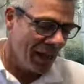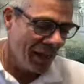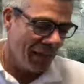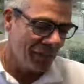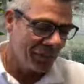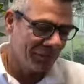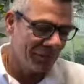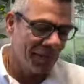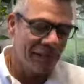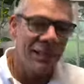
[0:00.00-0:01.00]
Um,
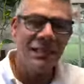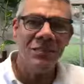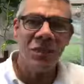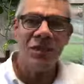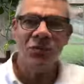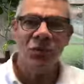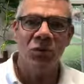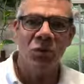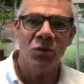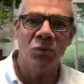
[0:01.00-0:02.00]
that it takes a minute for the
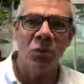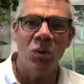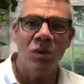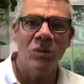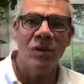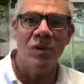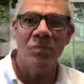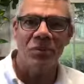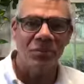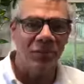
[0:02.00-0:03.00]
room to warm up
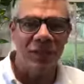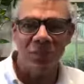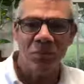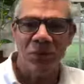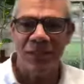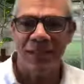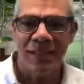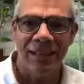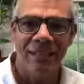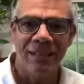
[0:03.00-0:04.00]
or Facebook to
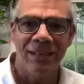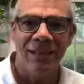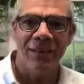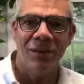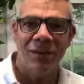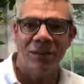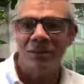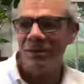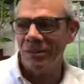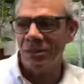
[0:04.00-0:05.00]
connect to y'all or
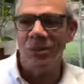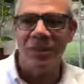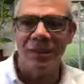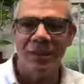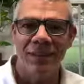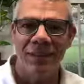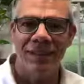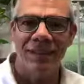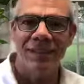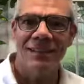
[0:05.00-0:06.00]
to do the thing that it
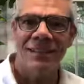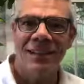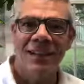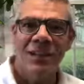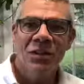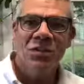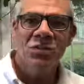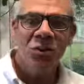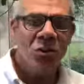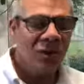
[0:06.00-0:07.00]
does.
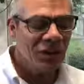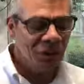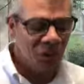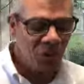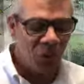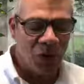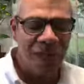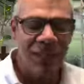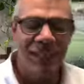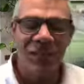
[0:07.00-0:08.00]
So good
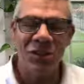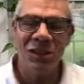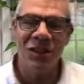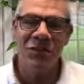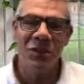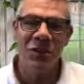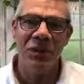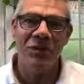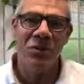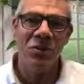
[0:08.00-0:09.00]
morning, each and every one
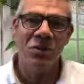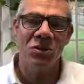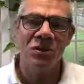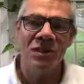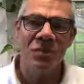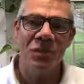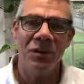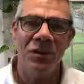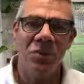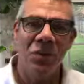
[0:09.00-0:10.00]
of you as you step in.
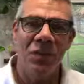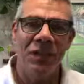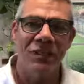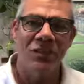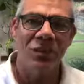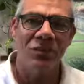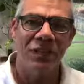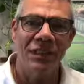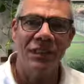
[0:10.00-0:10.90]
Good morning, Jovi.